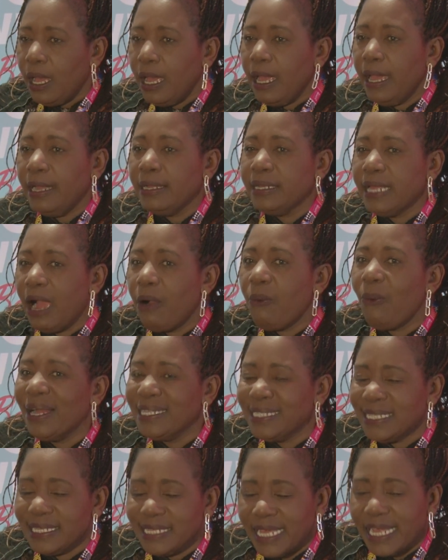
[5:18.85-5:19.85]
and I
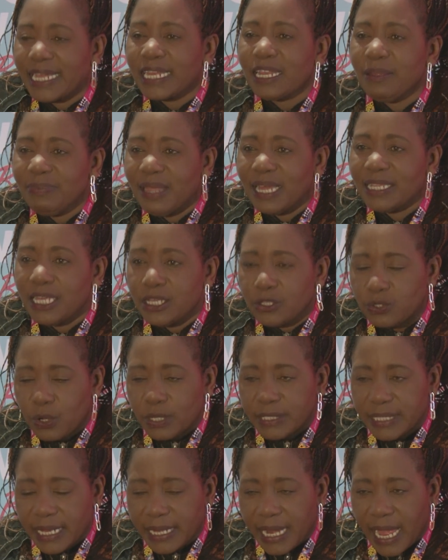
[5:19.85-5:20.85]
wanted a cream that has
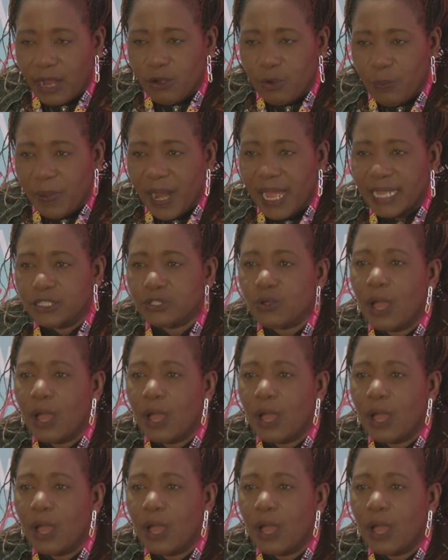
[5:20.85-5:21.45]
got an alu plant.